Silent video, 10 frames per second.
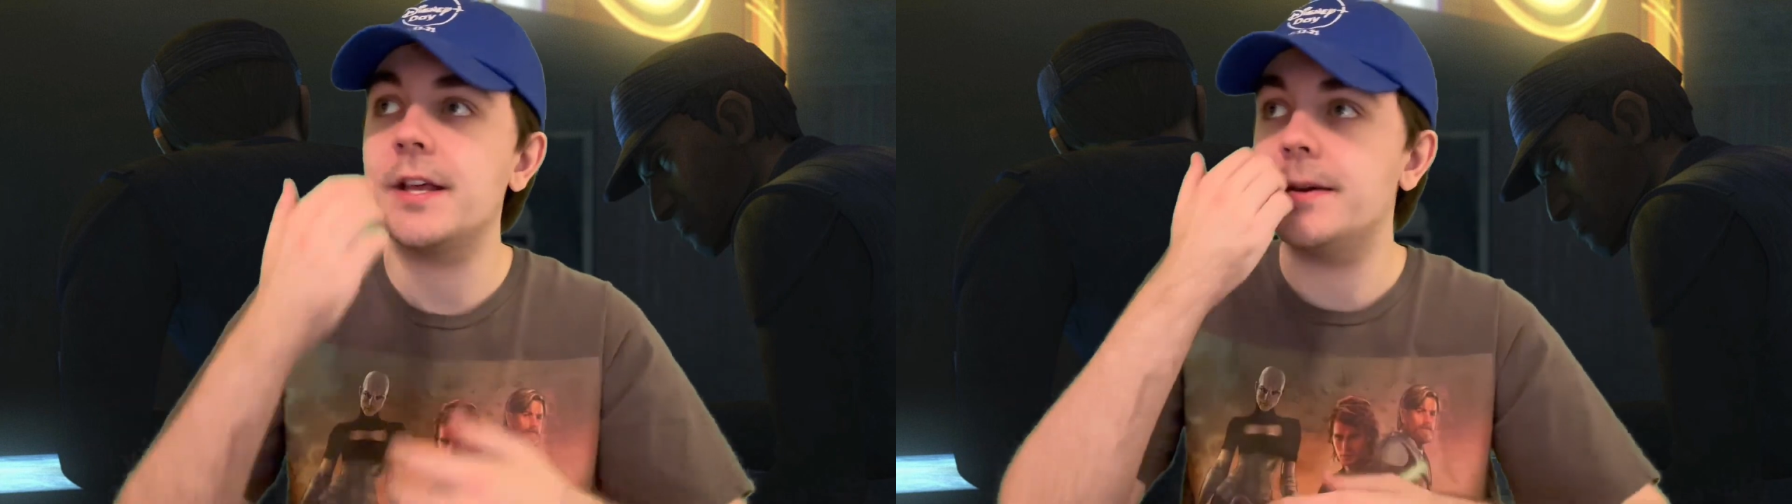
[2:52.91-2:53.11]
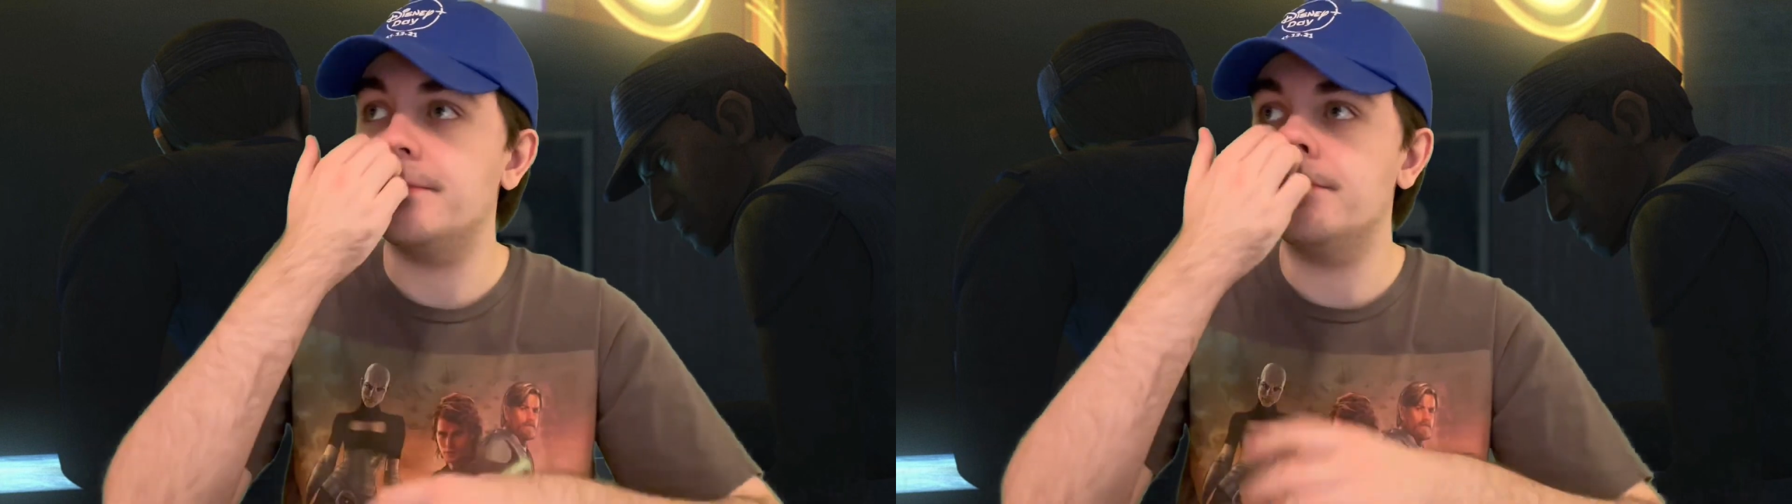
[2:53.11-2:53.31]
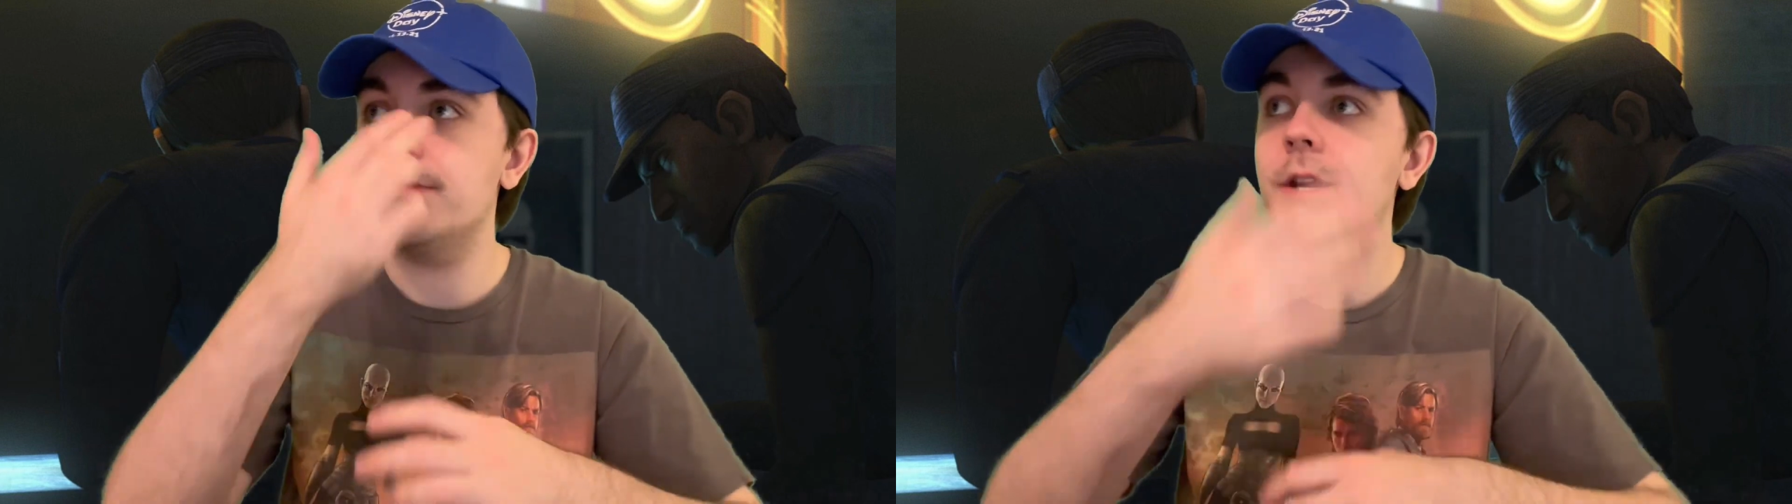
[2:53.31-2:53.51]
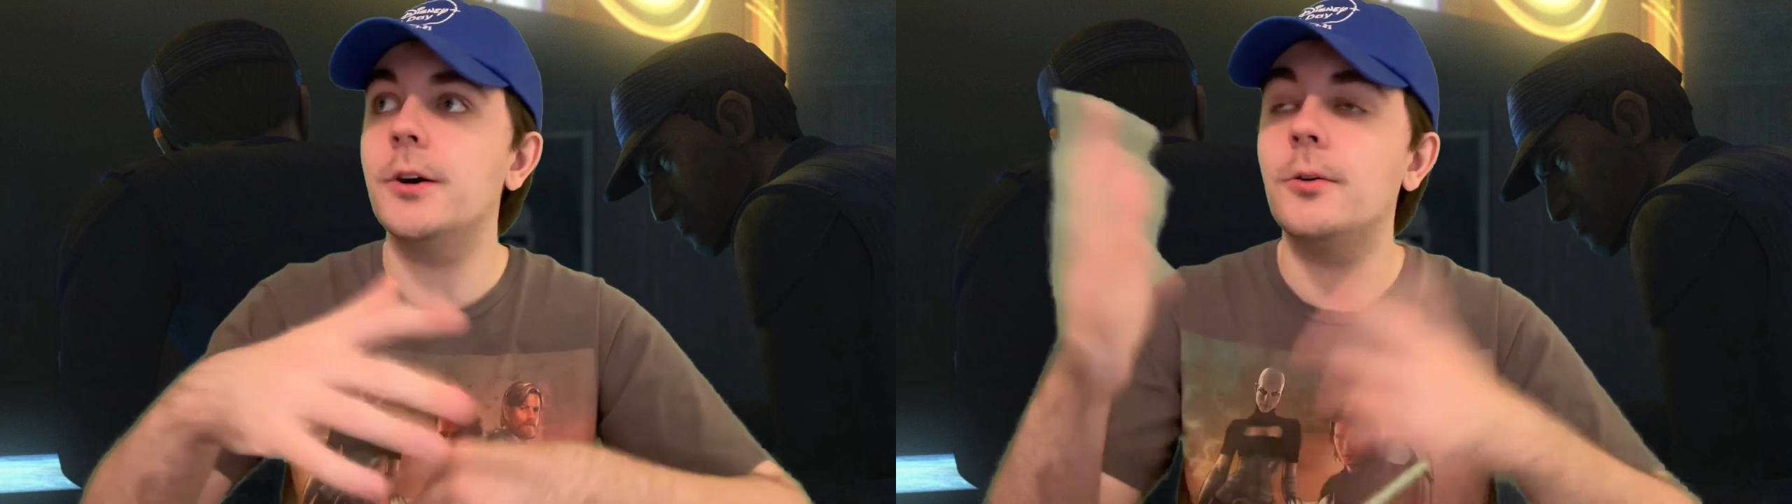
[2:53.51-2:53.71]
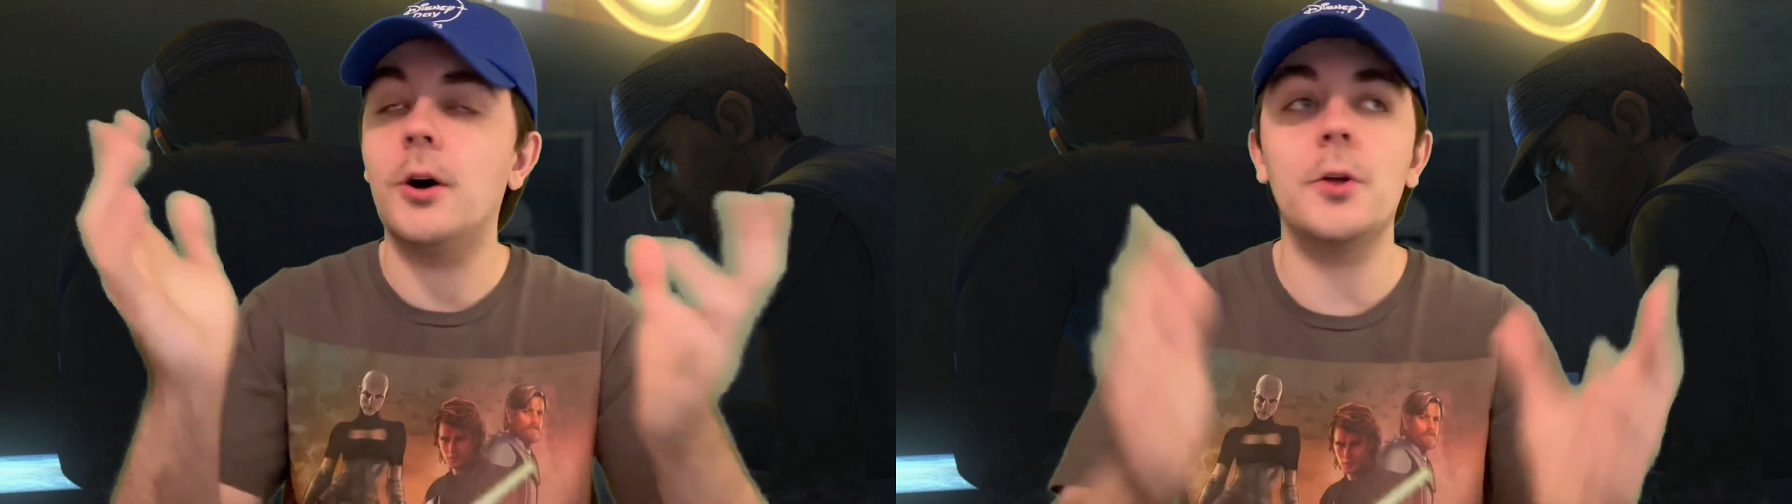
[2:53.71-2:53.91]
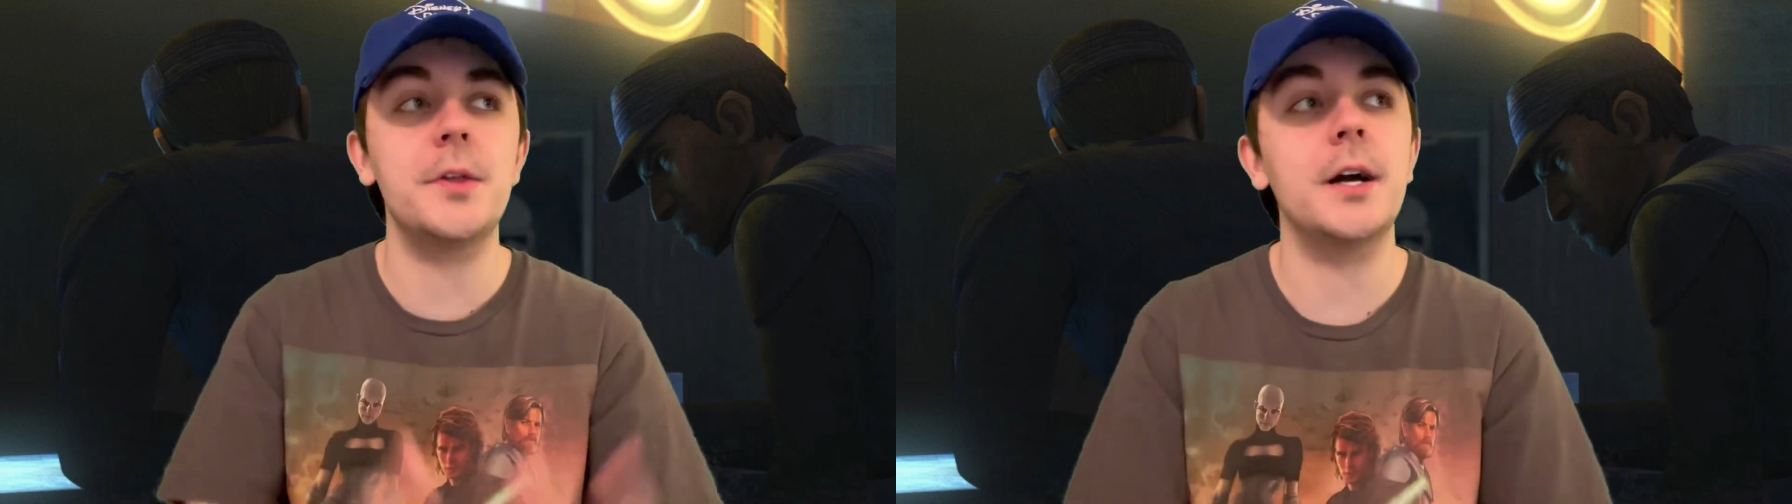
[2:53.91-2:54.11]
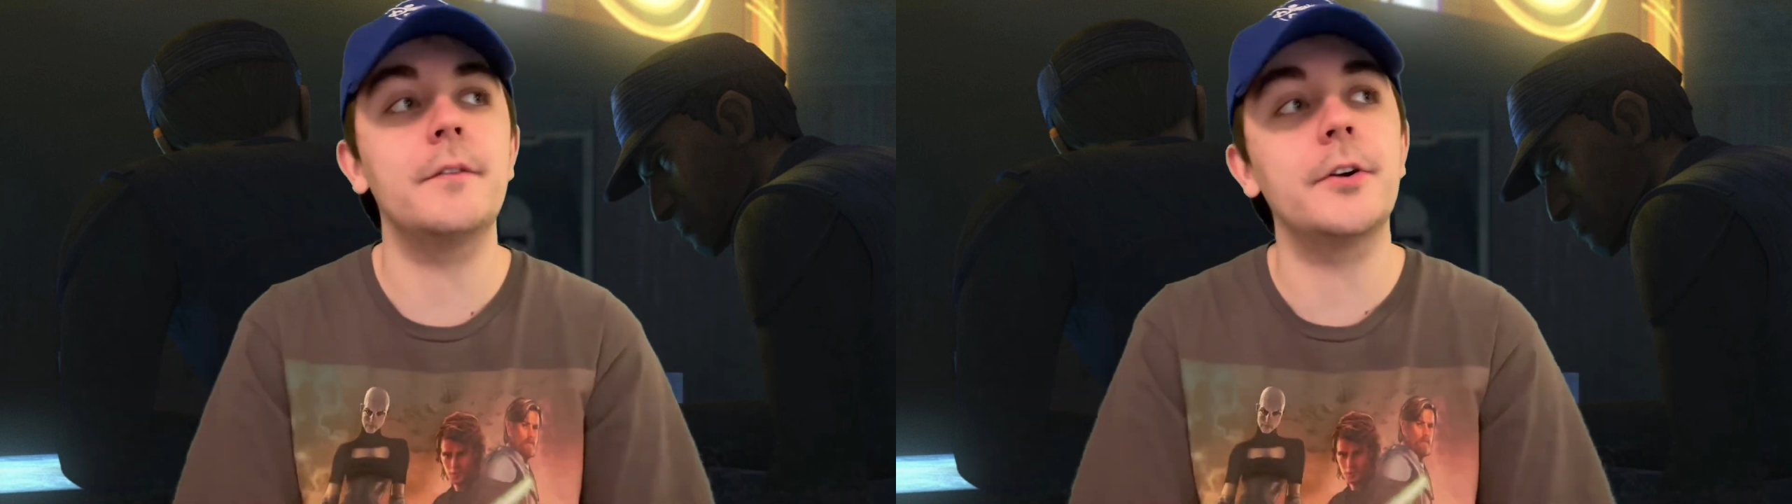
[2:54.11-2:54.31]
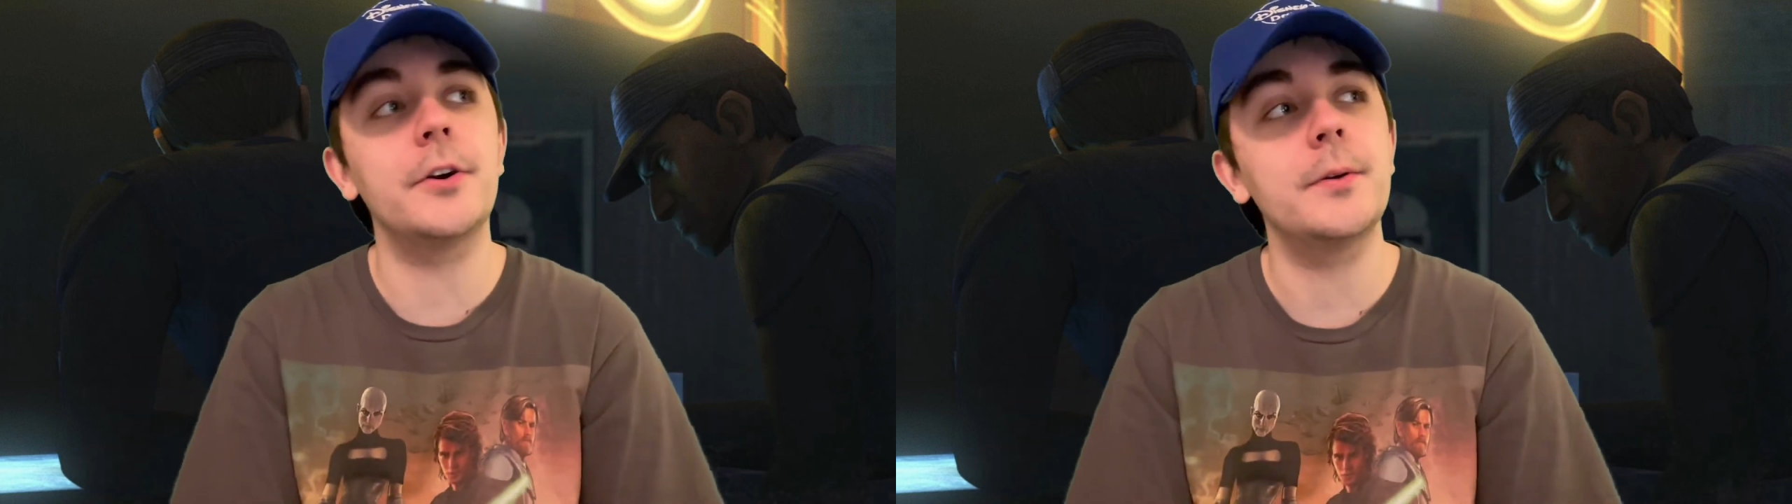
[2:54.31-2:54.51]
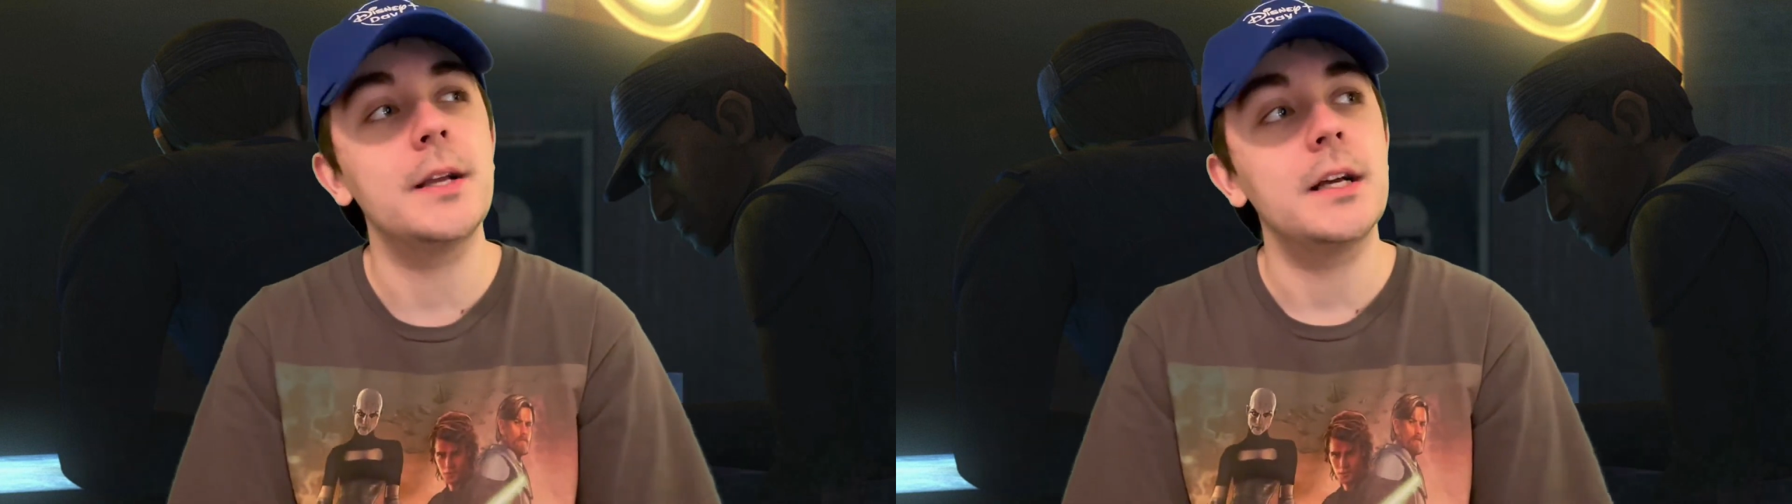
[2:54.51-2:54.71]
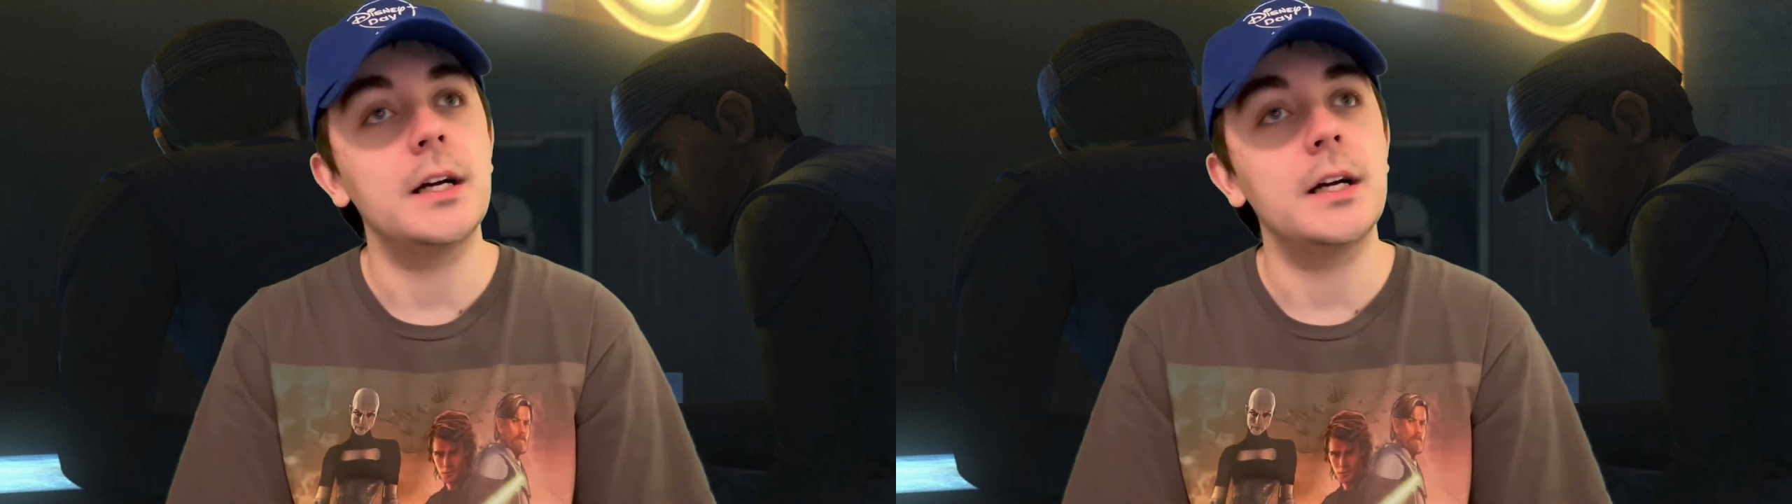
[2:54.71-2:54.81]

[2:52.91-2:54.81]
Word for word: and you know all the other